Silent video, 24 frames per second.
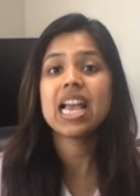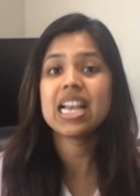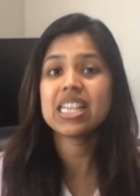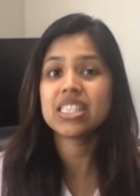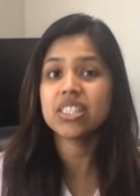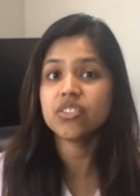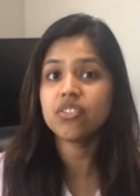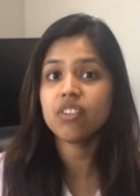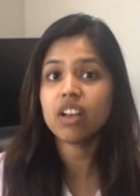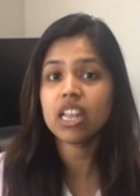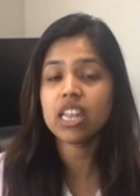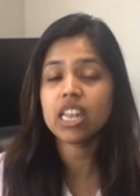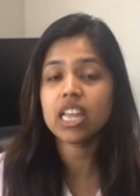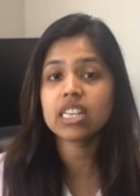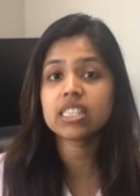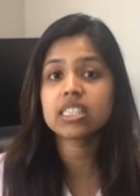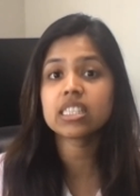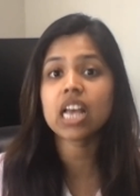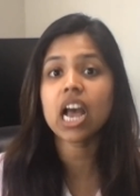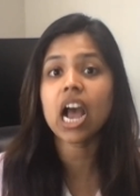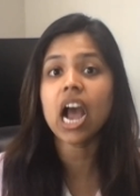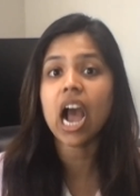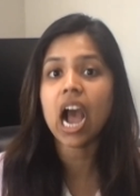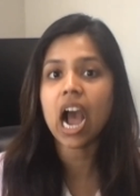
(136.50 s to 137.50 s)
as well as
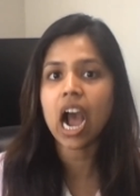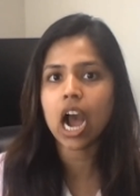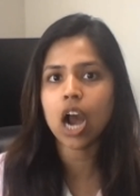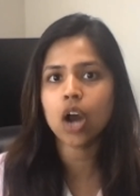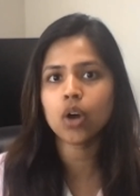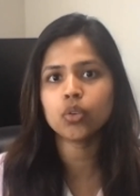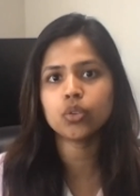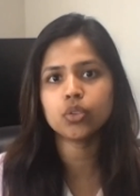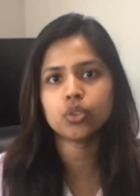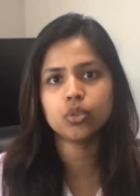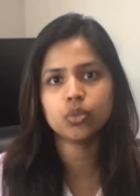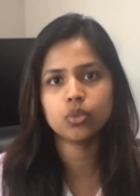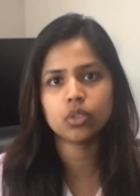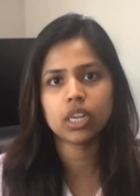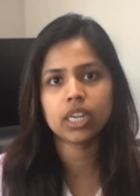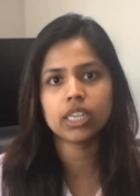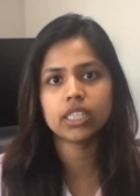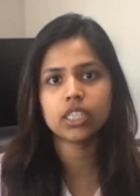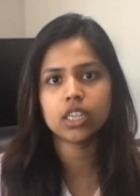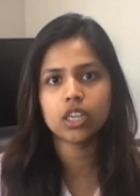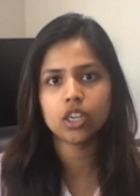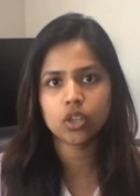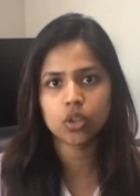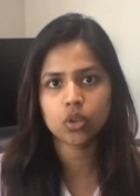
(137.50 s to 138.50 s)
how you
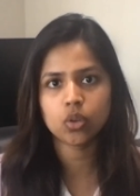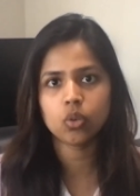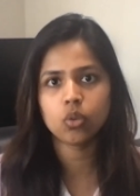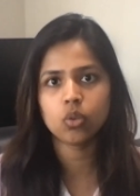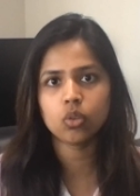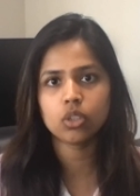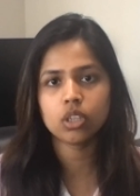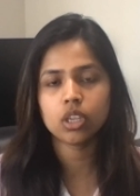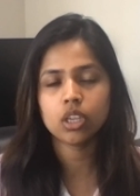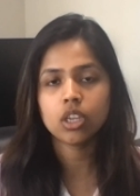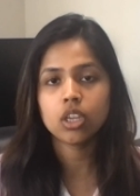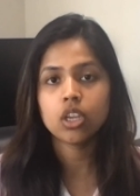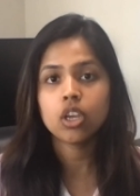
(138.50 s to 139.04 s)
write a code.